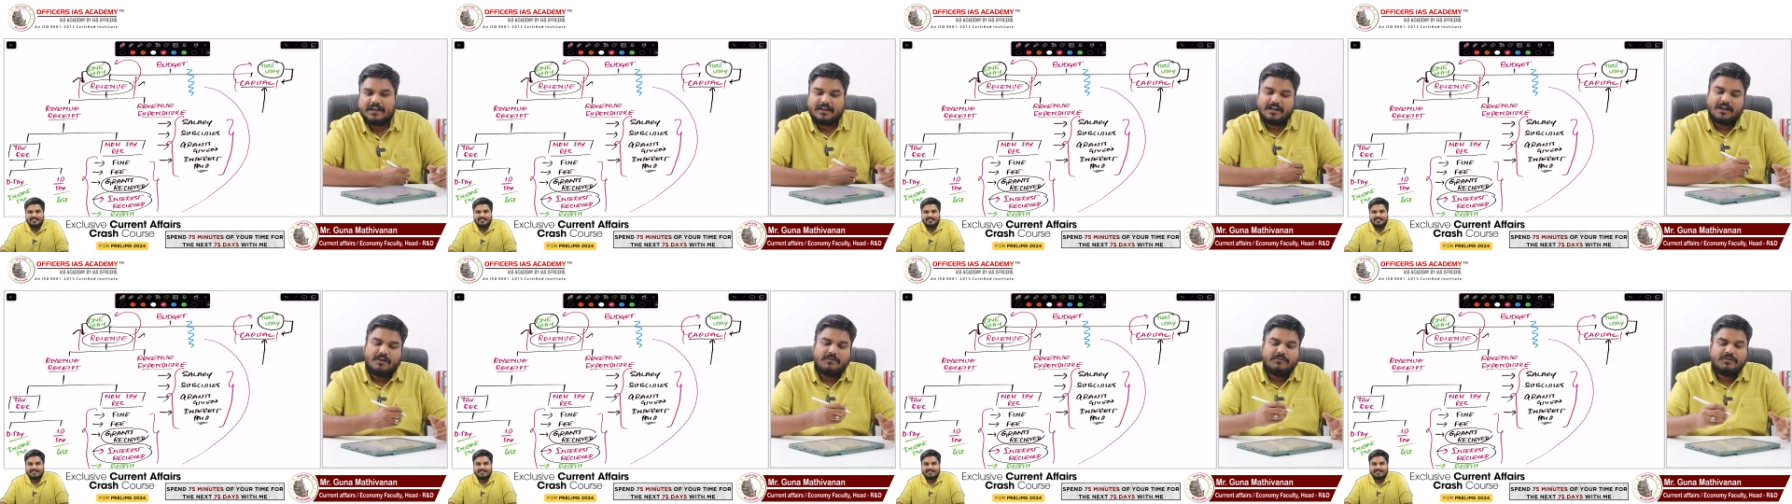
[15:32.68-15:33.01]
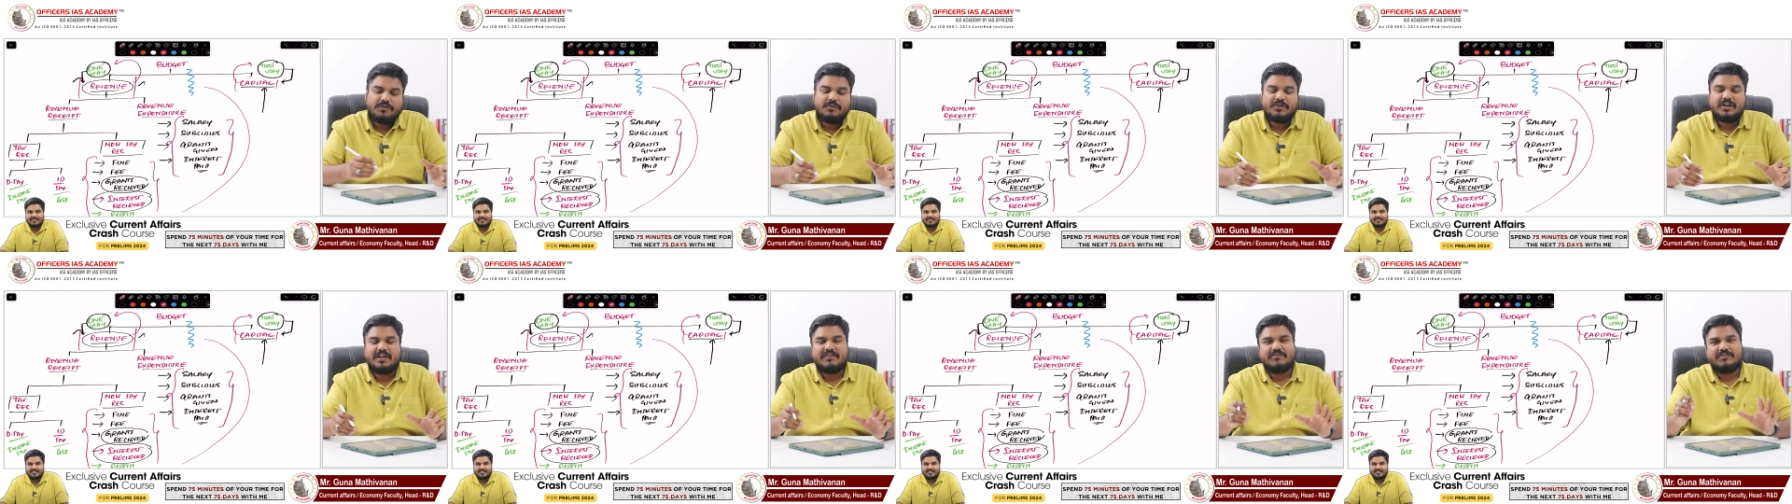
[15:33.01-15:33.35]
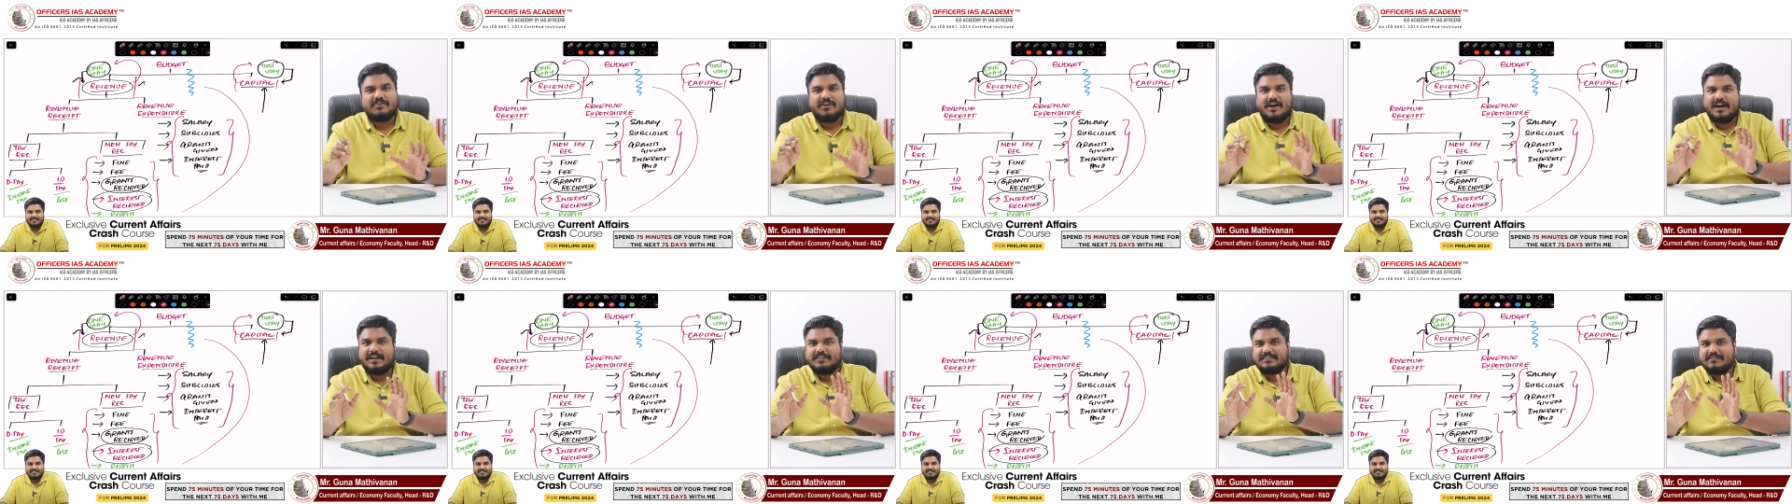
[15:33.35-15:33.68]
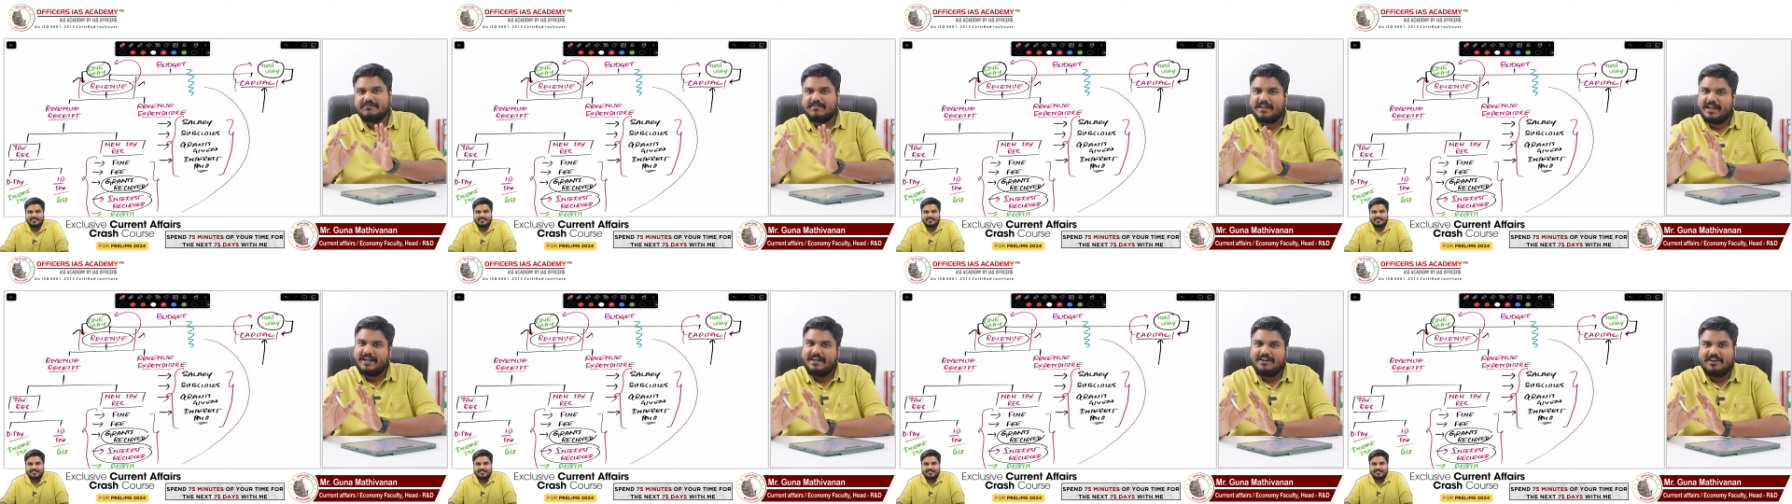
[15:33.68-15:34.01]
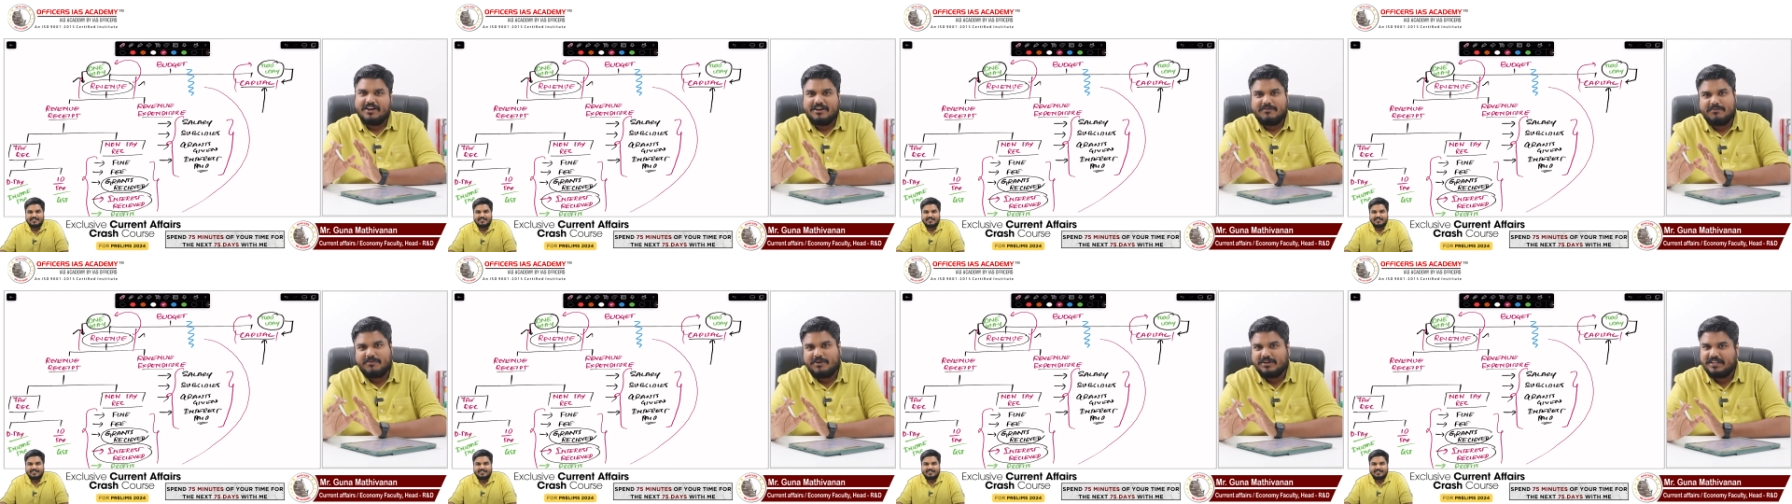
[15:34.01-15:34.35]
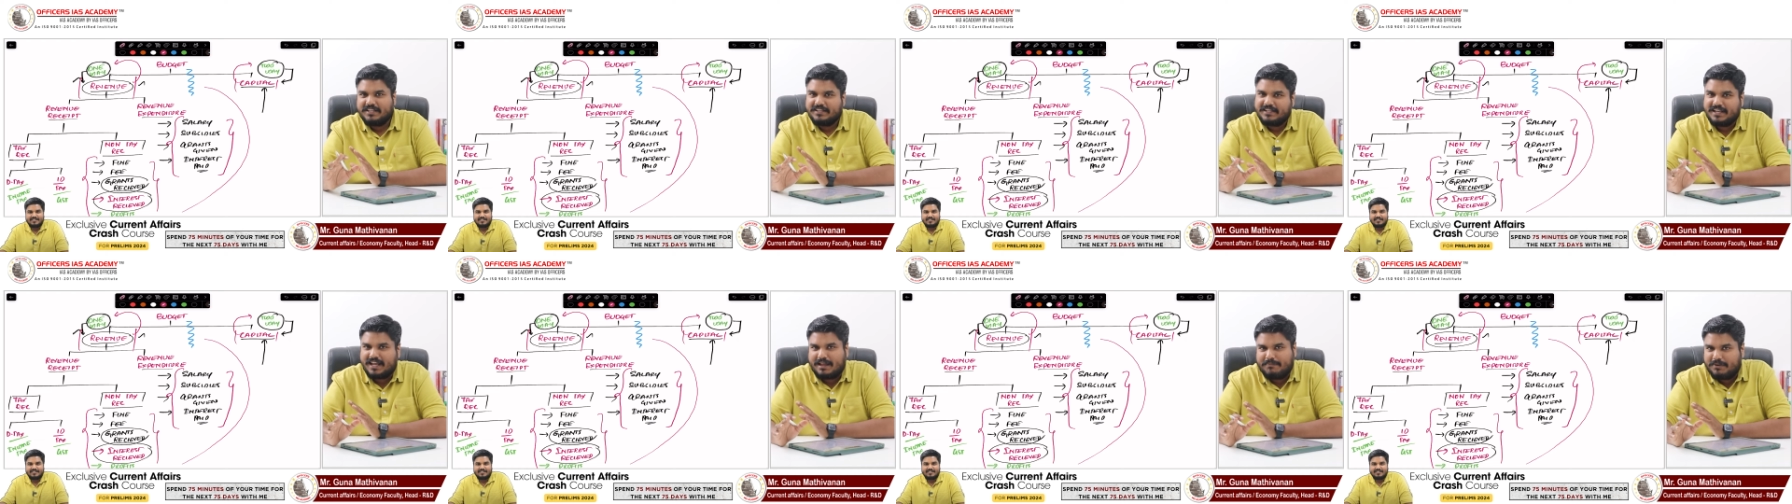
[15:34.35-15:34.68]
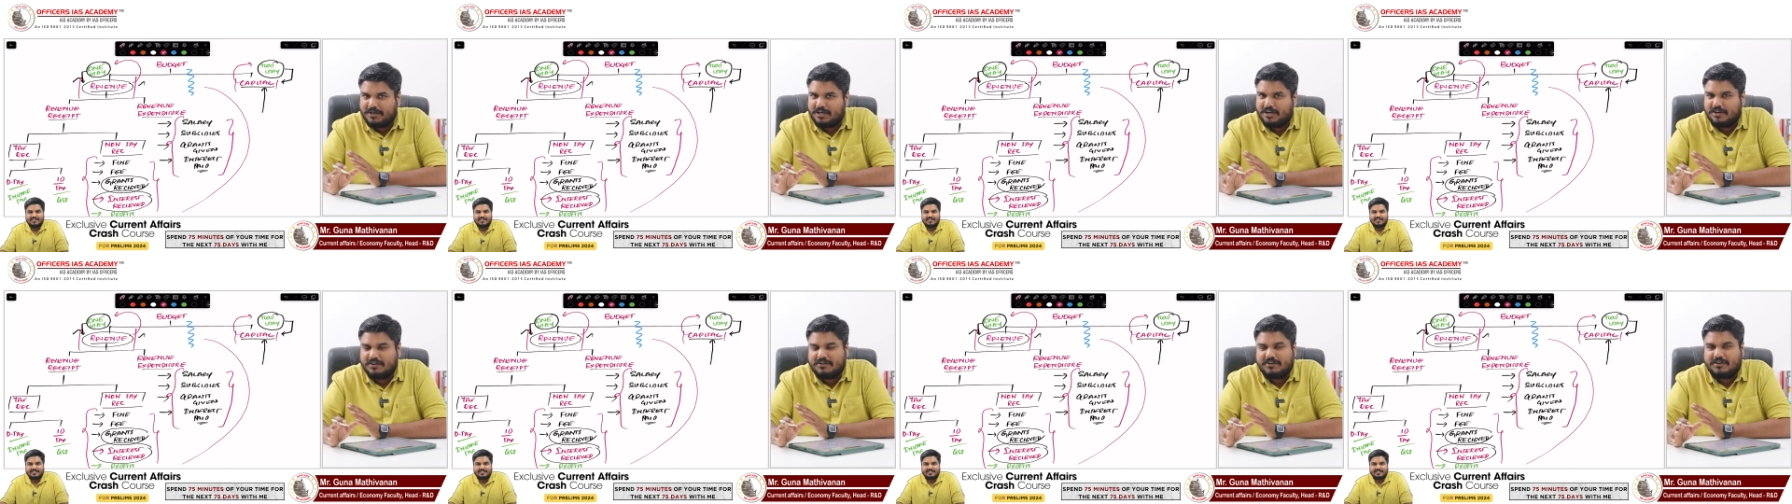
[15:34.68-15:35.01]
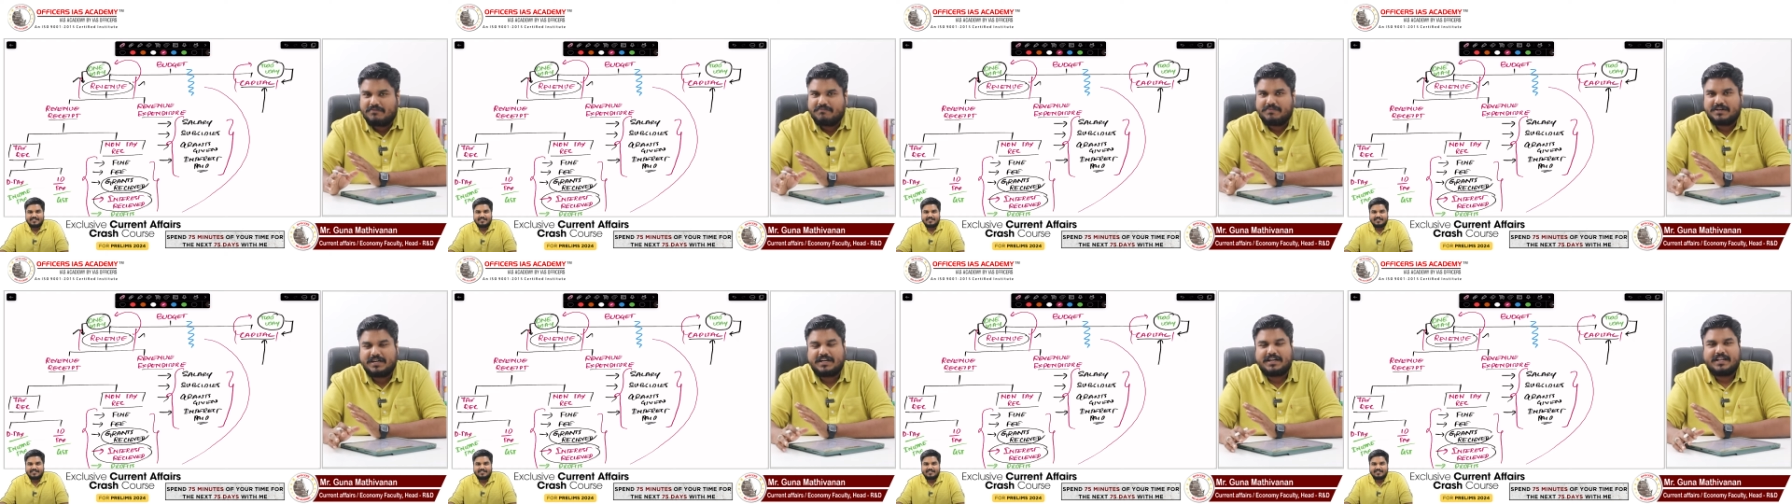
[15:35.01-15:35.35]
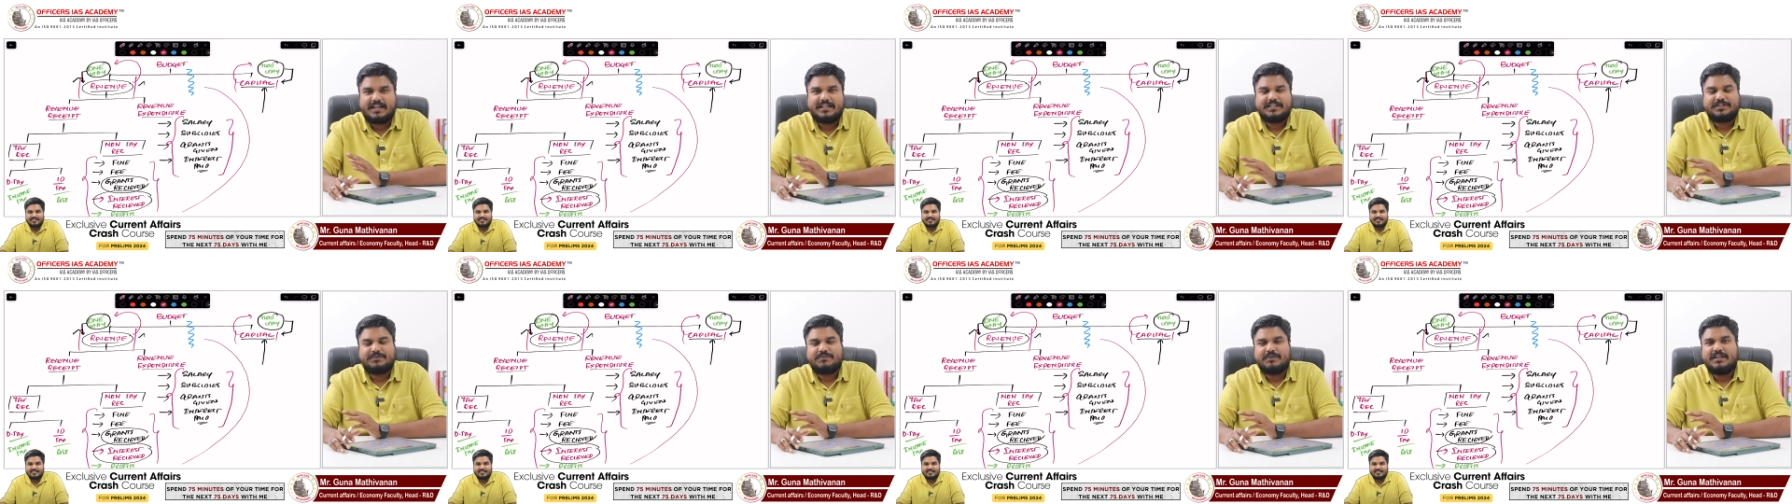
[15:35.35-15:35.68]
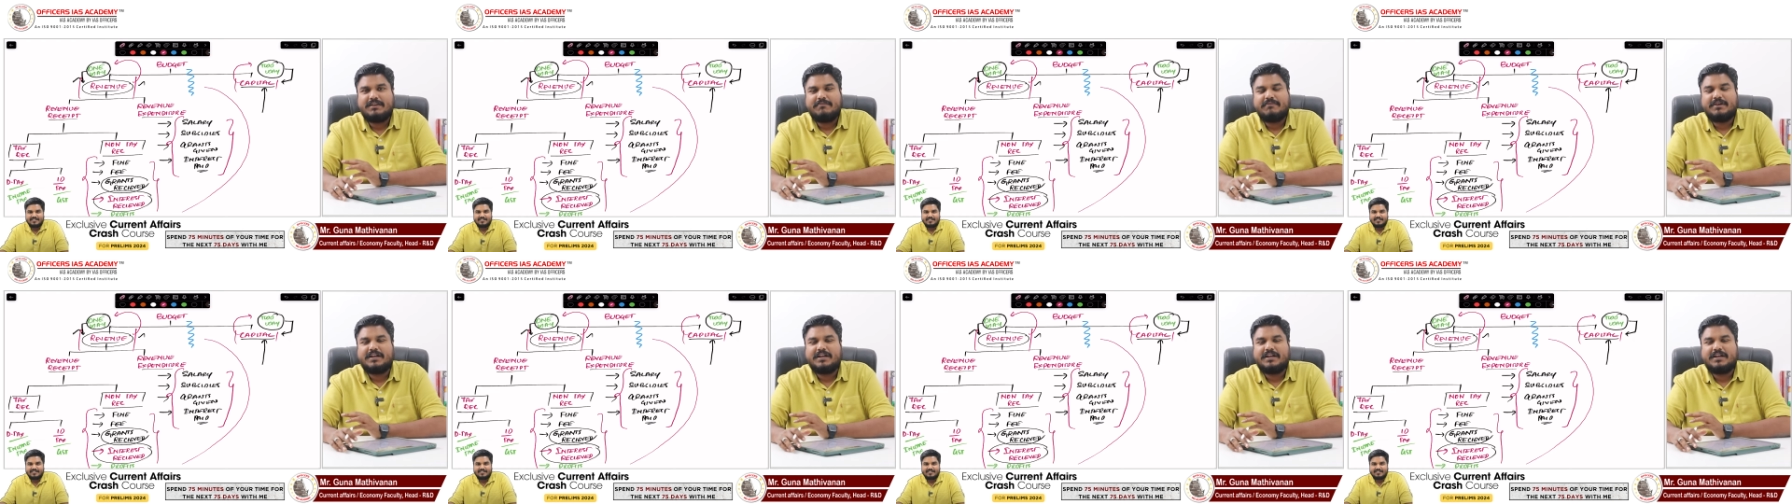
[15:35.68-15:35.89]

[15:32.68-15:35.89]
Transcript: now you would have got some idea about the capital component as well,